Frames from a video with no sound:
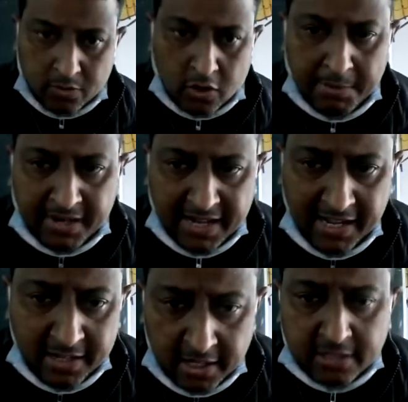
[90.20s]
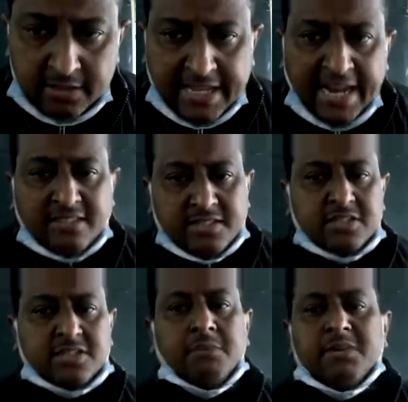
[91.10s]
Okay, beta, that
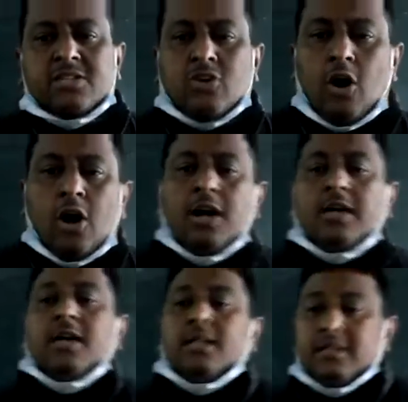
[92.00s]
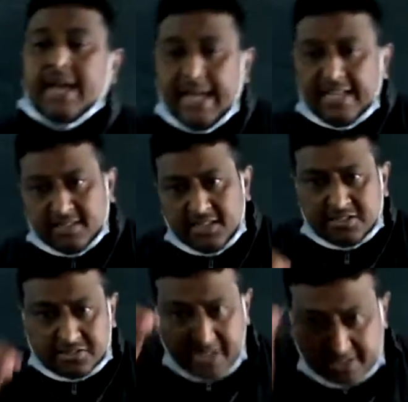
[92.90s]
system is called, that
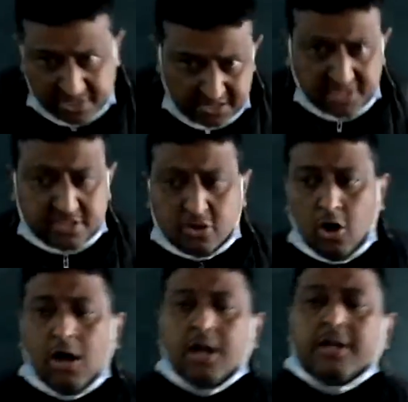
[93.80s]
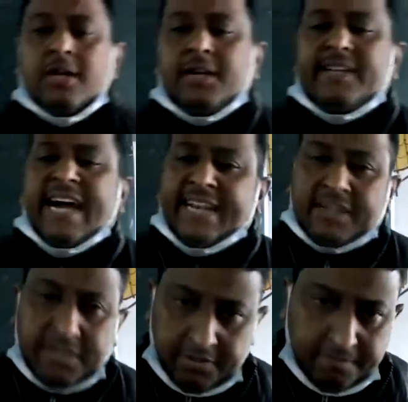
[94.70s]
instructions is called
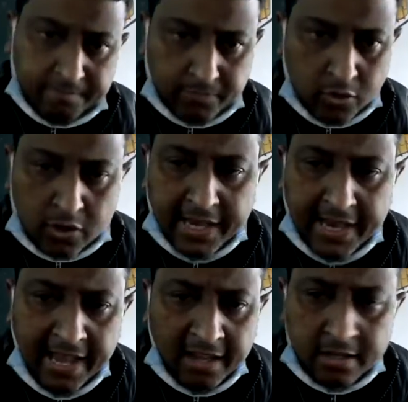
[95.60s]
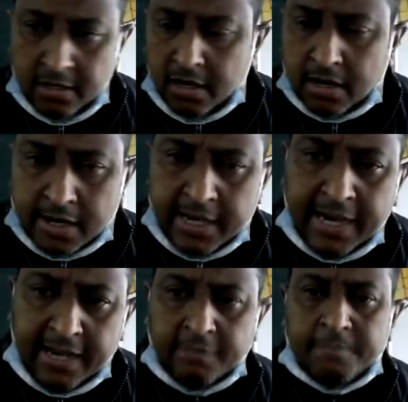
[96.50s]
directing. Okay,
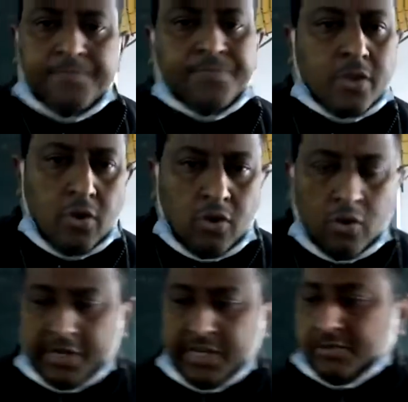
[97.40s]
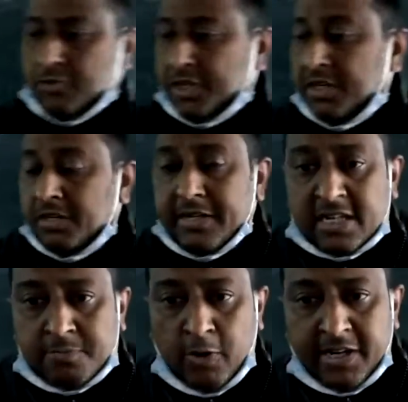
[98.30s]
clear? Okay, Supi.
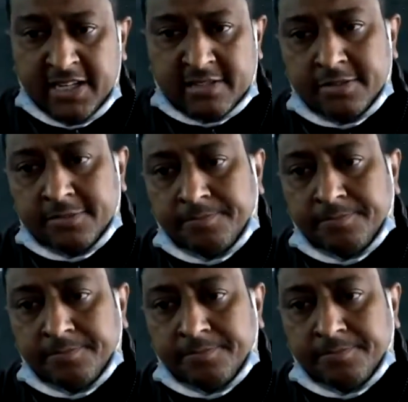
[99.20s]
Next point is